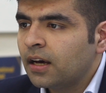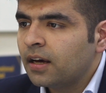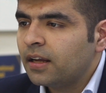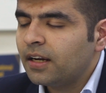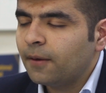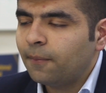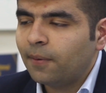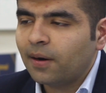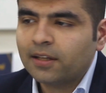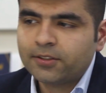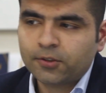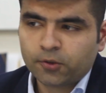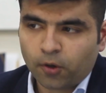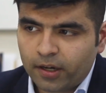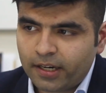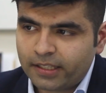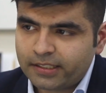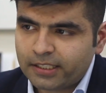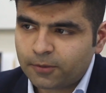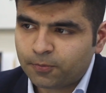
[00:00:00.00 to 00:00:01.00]
Liberal arts
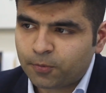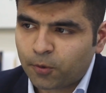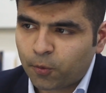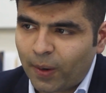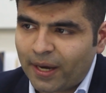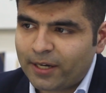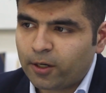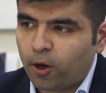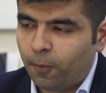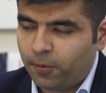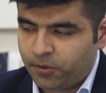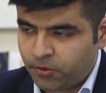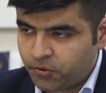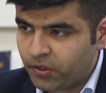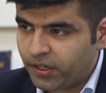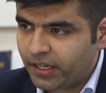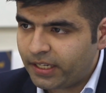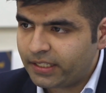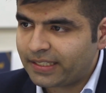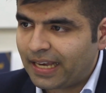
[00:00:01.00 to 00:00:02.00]
colleges provide
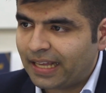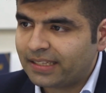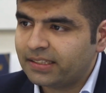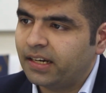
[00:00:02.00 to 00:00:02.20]
opportunities and